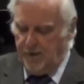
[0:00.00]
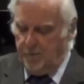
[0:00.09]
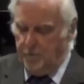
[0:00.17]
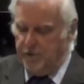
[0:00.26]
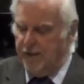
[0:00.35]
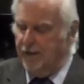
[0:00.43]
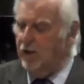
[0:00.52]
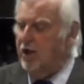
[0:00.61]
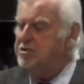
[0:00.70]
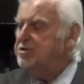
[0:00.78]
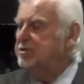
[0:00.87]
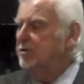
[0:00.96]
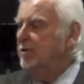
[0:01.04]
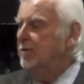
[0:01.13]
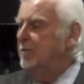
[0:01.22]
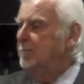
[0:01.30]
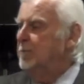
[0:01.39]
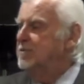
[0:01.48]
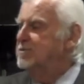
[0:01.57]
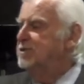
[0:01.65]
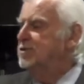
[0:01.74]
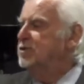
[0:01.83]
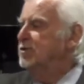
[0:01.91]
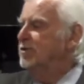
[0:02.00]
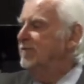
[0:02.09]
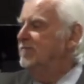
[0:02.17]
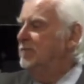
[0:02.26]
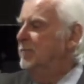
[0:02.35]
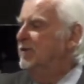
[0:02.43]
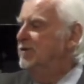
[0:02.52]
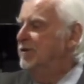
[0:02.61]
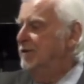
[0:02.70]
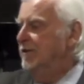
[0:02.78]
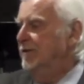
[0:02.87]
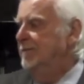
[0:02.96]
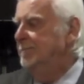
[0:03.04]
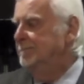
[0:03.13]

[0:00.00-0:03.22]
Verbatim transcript: But they lost their position of dominion.